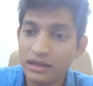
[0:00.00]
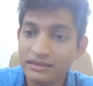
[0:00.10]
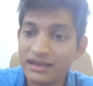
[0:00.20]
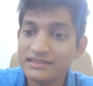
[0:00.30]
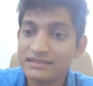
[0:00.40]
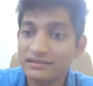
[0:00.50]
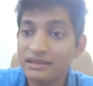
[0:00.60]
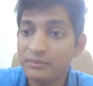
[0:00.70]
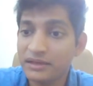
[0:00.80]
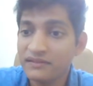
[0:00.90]
in the last
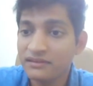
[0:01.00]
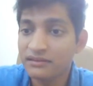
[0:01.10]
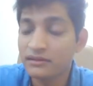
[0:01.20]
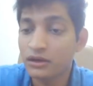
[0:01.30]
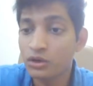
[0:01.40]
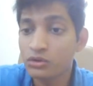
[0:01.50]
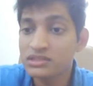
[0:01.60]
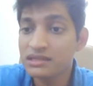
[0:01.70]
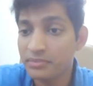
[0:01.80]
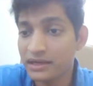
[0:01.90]
30 minutes, the
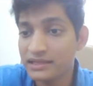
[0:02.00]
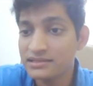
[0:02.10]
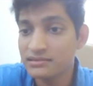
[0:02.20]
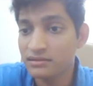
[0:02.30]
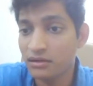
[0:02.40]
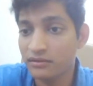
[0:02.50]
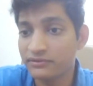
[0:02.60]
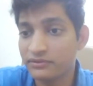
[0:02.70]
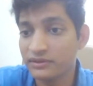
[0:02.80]
closing price of